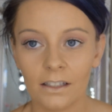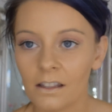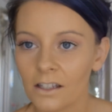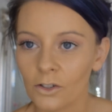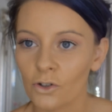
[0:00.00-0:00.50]

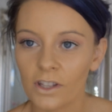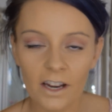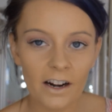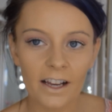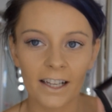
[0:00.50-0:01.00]
Nothing new
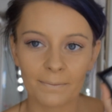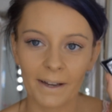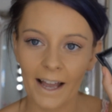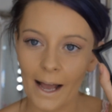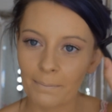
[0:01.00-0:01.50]
there. It is
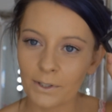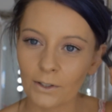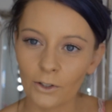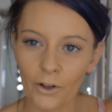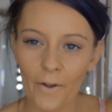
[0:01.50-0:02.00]
my
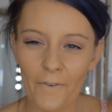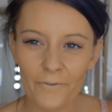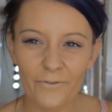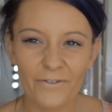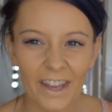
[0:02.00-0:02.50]
absolute
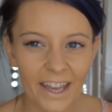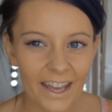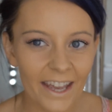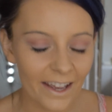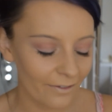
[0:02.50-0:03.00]

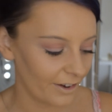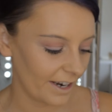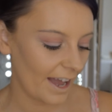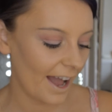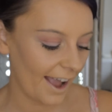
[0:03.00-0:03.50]

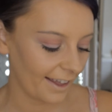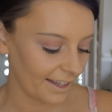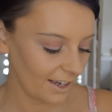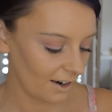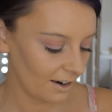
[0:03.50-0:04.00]
favourite
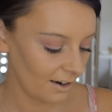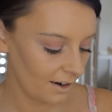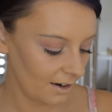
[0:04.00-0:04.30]
highlighter